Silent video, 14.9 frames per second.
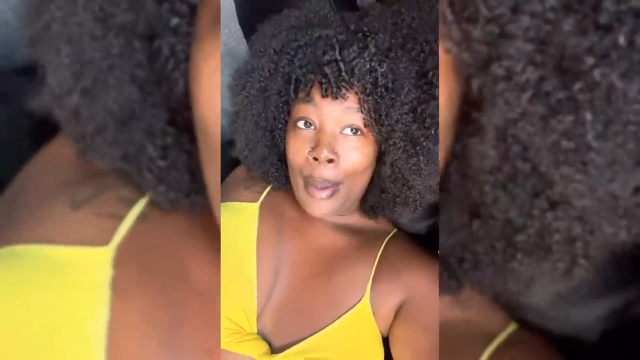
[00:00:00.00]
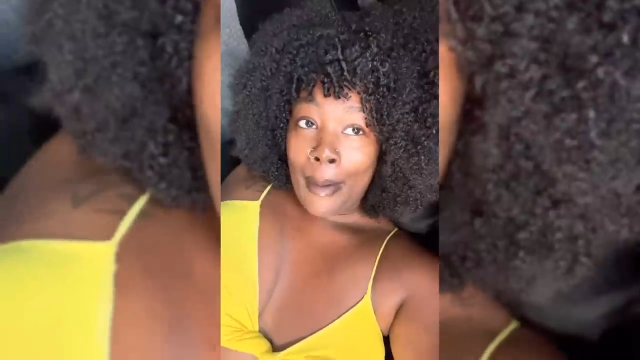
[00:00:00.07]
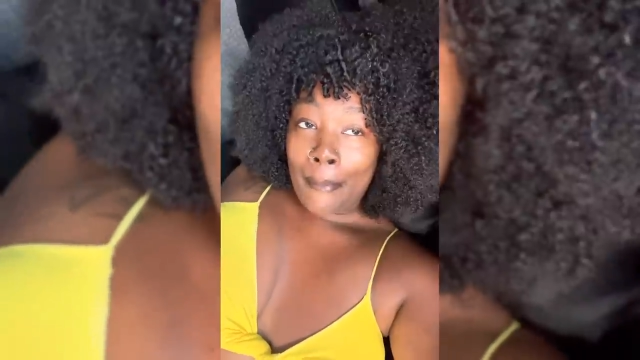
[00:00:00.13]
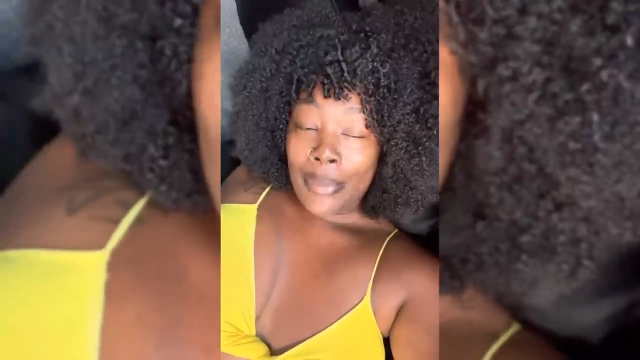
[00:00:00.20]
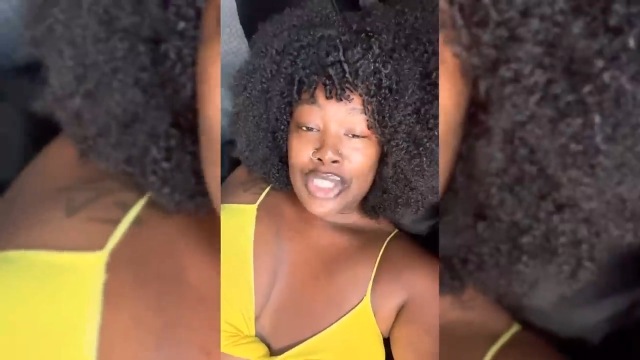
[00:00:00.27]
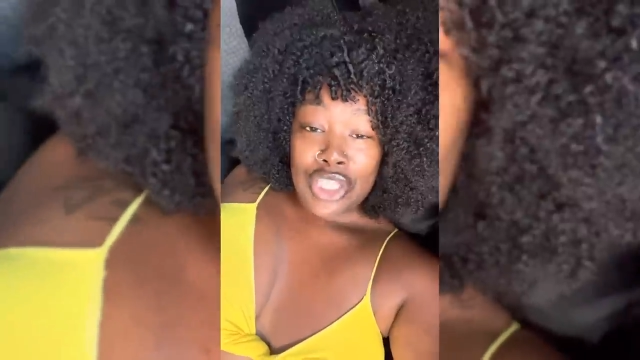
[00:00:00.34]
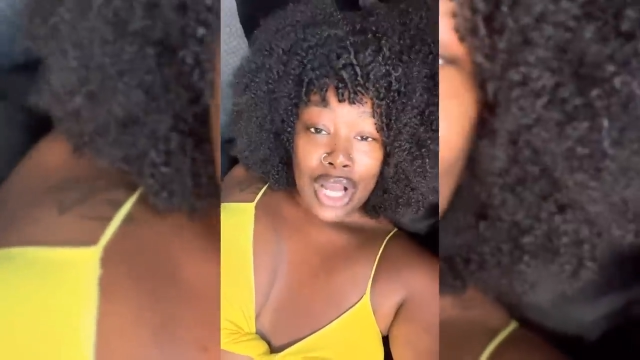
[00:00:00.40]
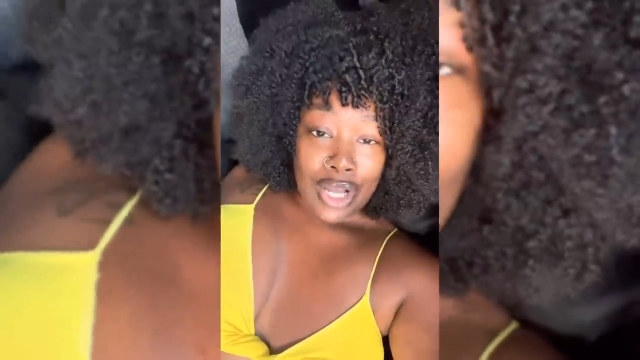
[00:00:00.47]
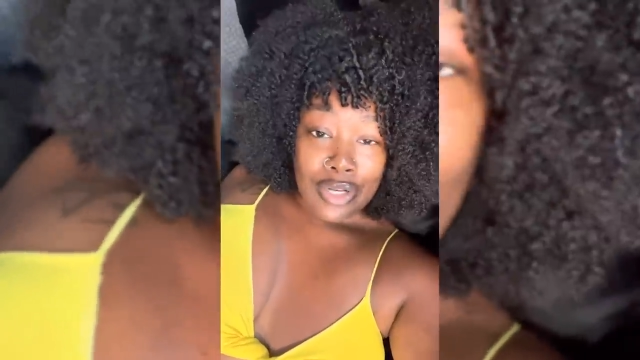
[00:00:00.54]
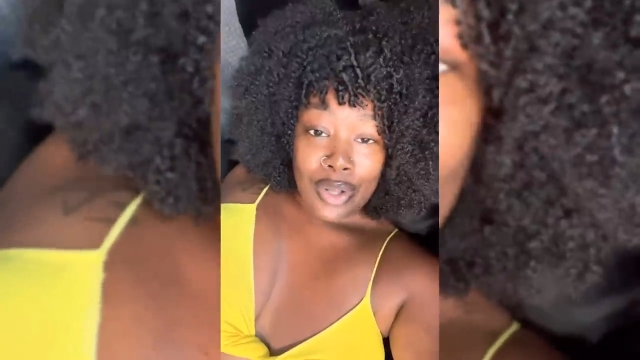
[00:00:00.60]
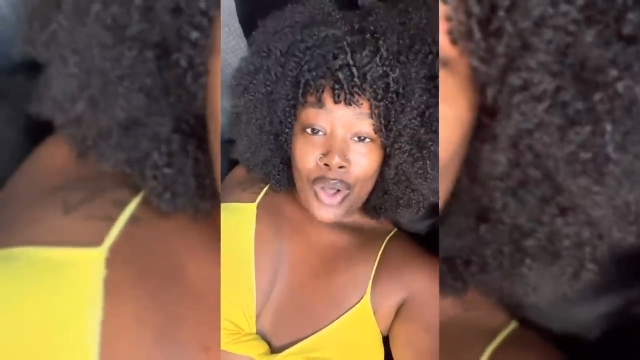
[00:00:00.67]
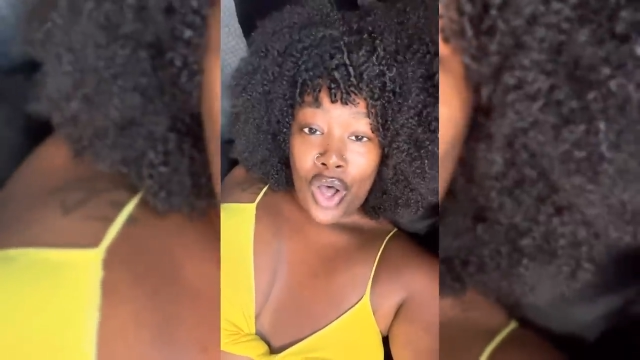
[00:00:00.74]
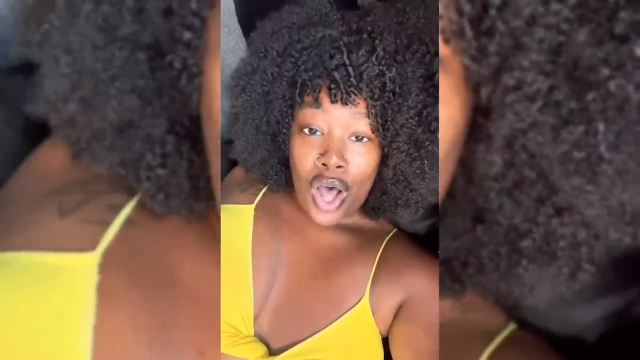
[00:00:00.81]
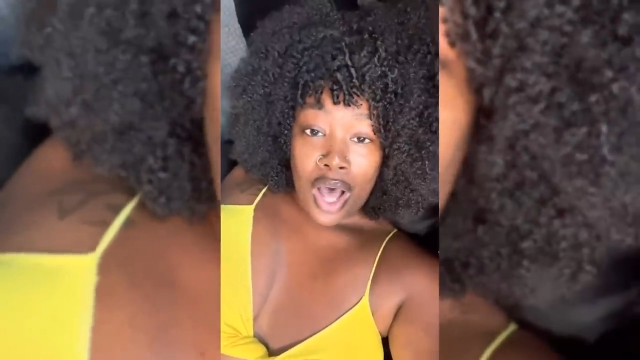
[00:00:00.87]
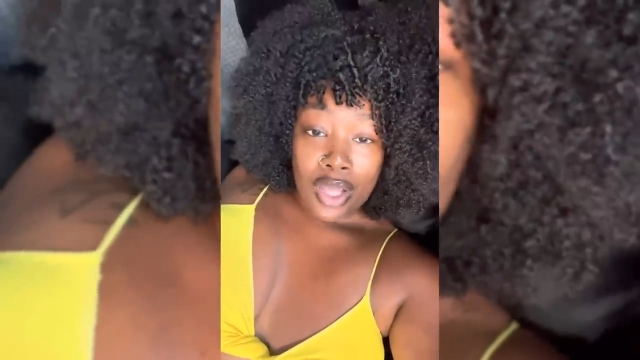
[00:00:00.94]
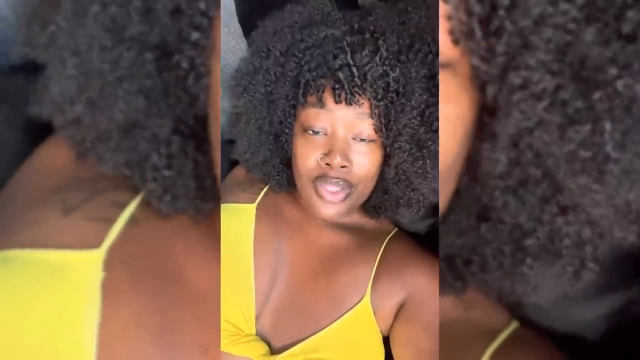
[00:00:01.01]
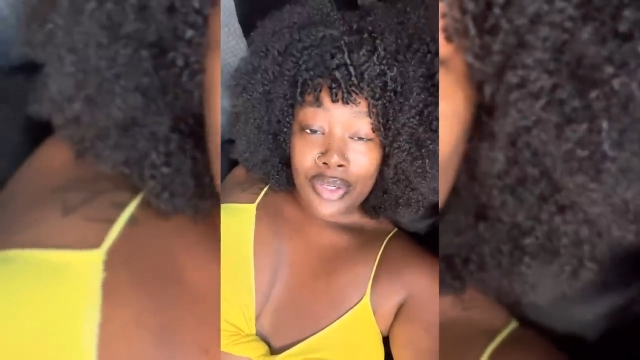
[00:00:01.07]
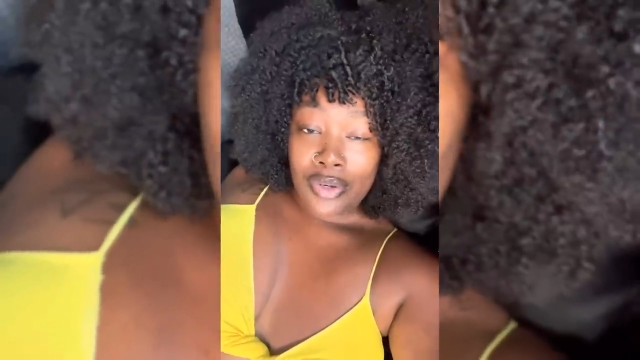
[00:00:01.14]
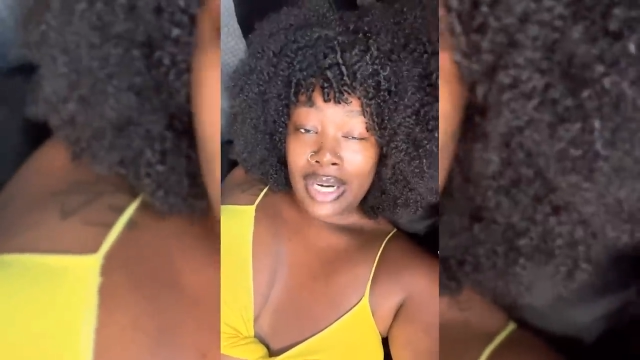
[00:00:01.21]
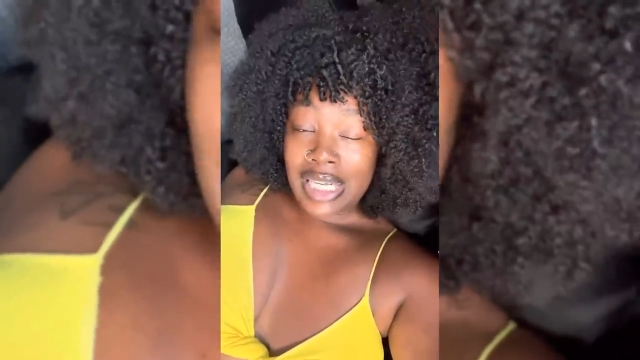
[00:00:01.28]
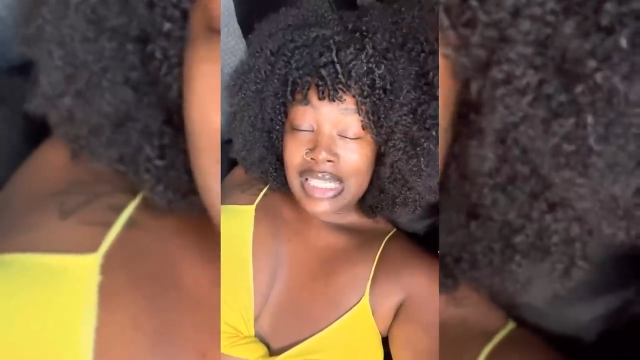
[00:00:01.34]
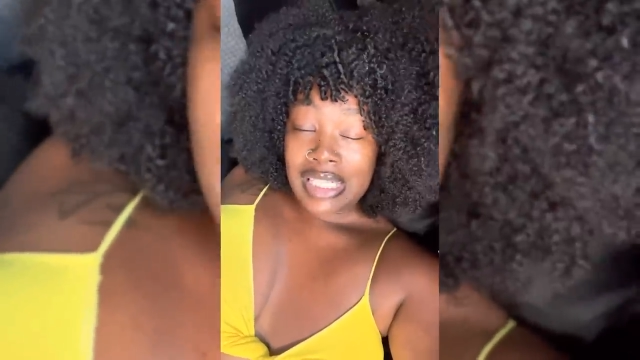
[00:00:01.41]
But y'all know all the
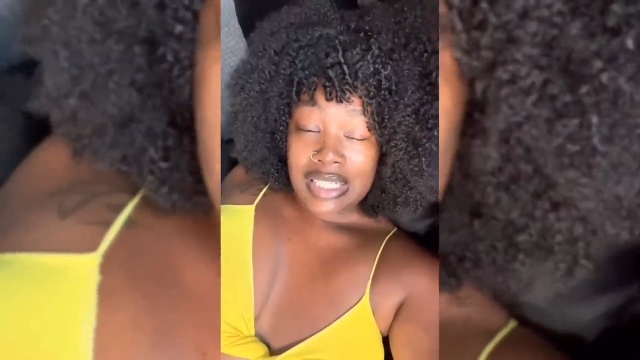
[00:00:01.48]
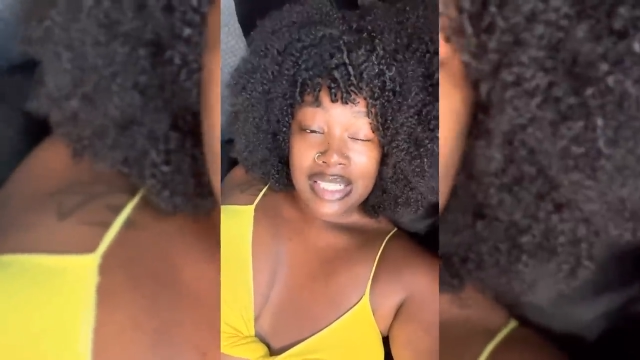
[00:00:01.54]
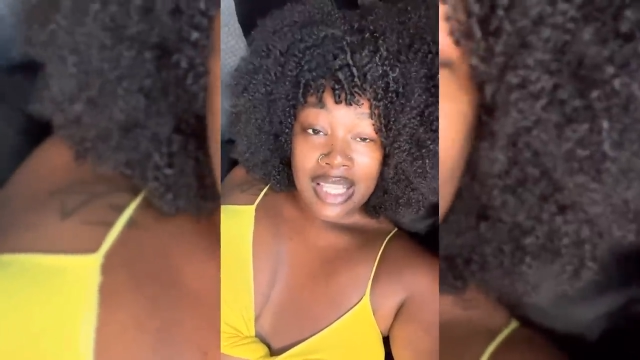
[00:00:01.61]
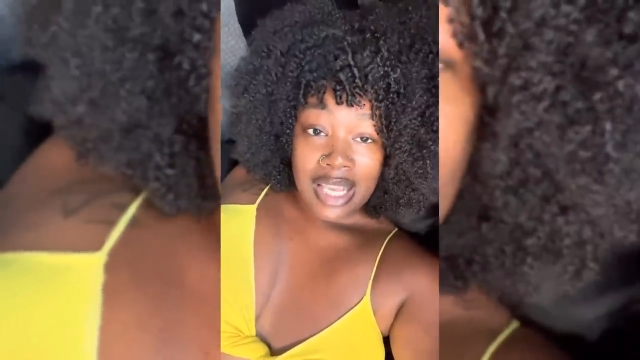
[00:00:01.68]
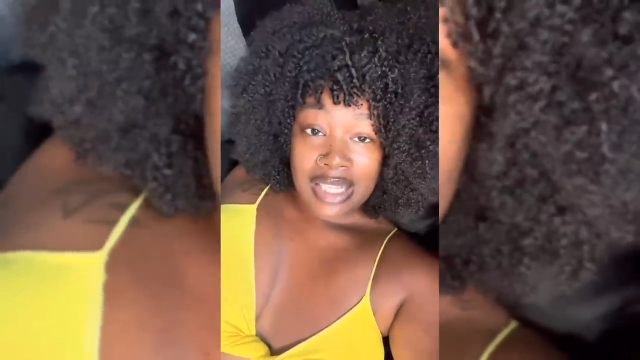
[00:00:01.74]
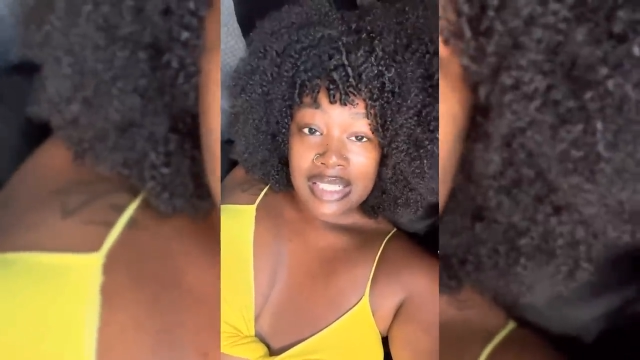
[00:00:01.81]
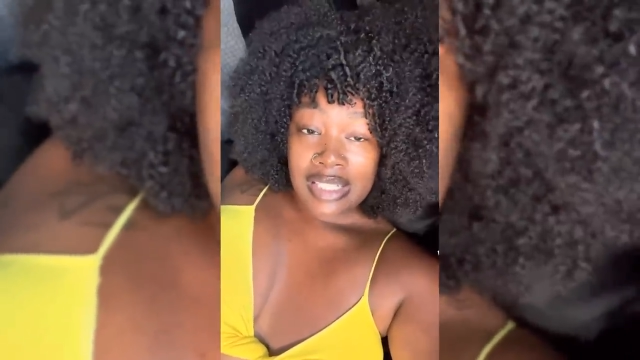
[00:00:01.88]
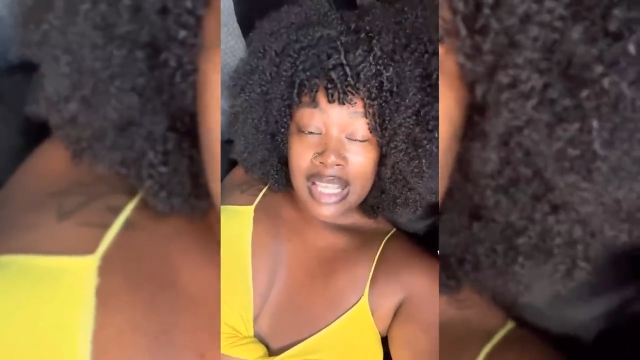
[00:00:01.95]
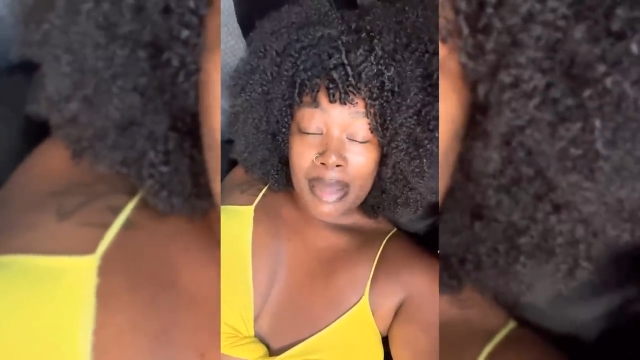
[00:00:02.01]
craziest things